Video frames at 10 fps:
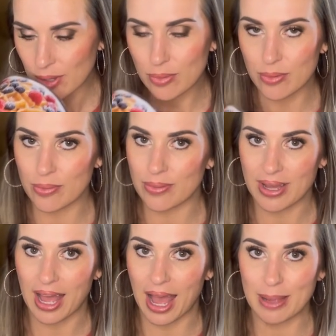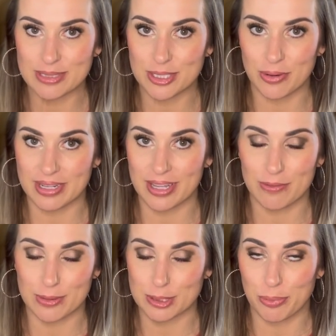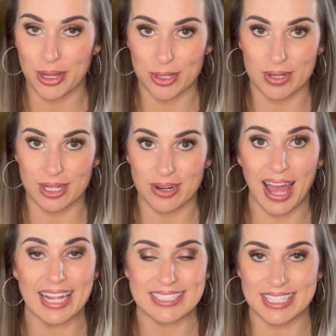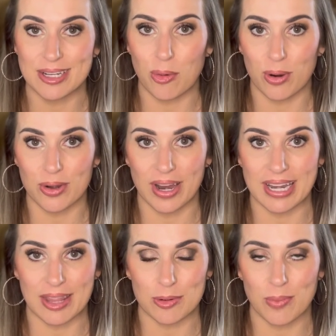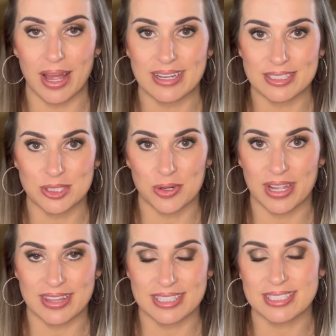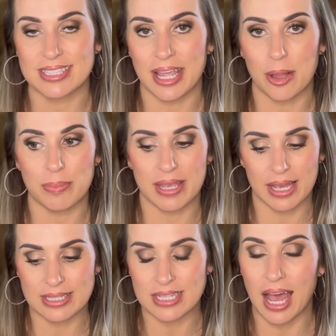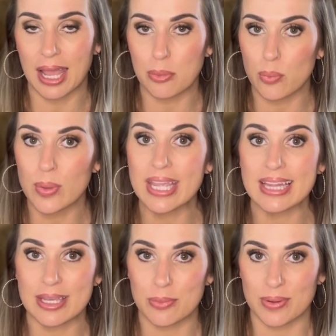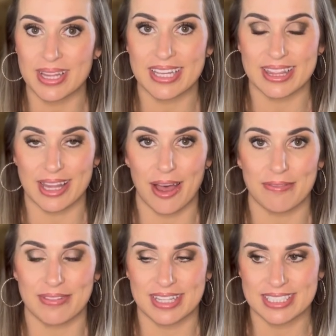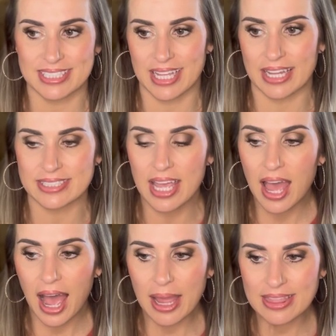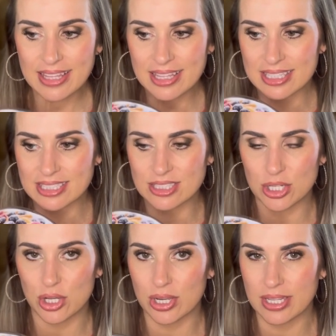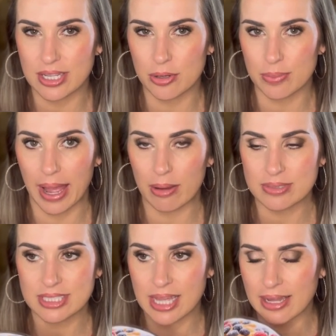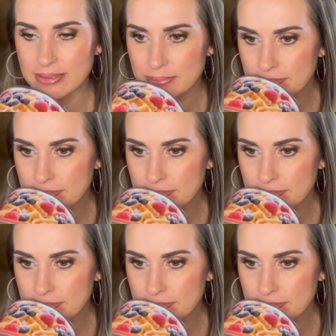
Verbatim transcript: Ooh, I'm just going to give you a spoiler alert. I did order another one during this sale because I really, really love this scent. I think that this is a good year-round scent.